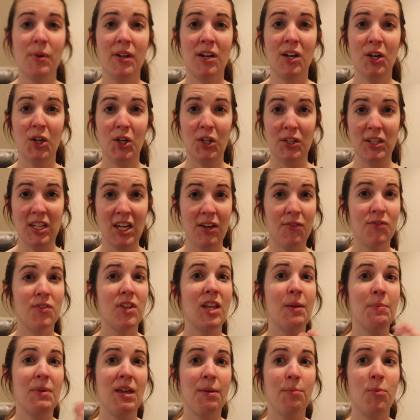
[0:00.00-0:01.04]
been a good gift
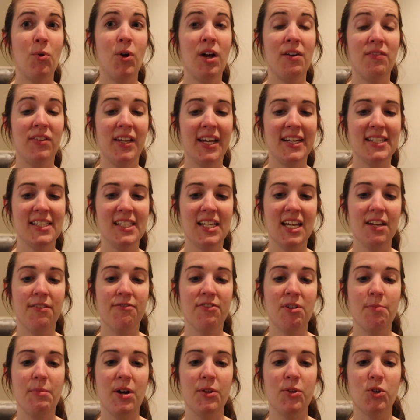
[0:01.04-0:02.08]
that people have liked to give
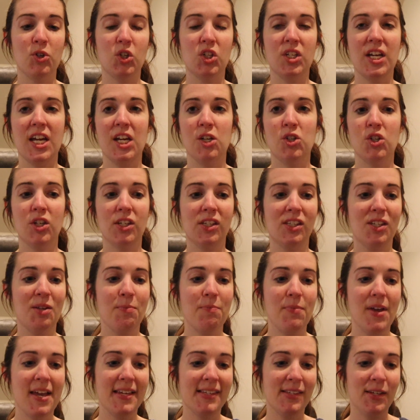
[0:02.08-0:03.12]
for Mother's Day, just
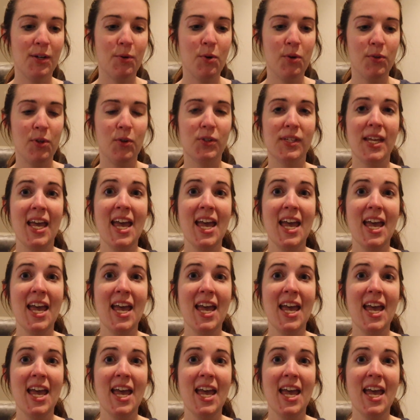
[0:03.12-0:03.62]
as like one of those,